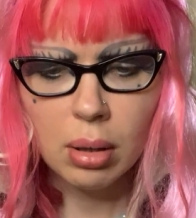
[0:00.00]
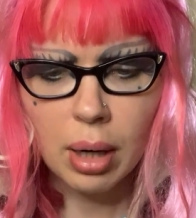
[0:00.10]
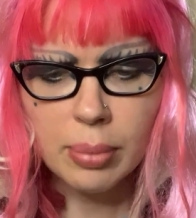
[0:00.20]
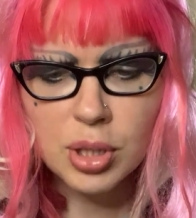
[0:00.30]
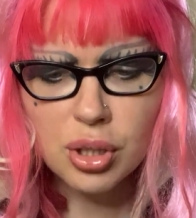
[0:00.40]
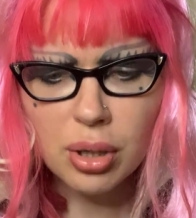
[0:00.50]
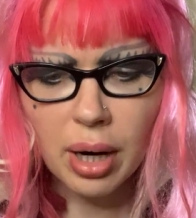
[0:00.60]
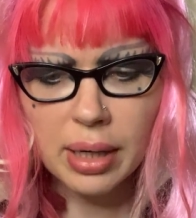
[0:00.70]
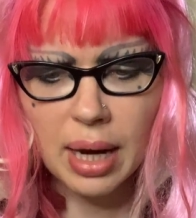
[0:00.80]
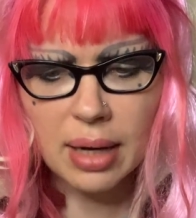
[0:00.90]
I'm sure
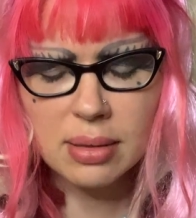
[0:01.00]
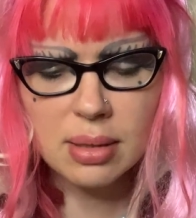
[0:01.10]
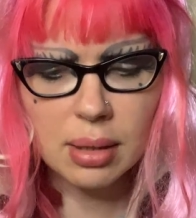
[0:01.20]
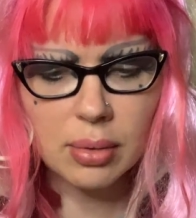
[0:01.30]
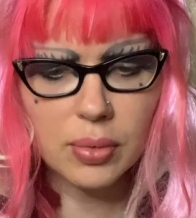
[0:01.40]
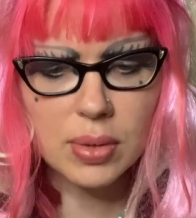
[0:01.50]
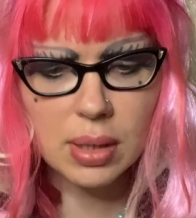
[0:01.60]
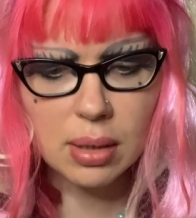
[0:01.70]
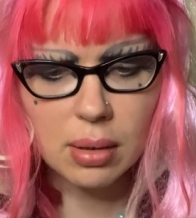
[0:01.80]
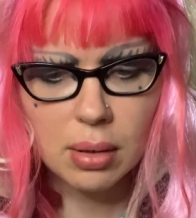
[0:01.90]
I can, said
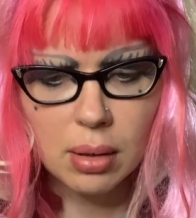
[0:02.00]
Lucy.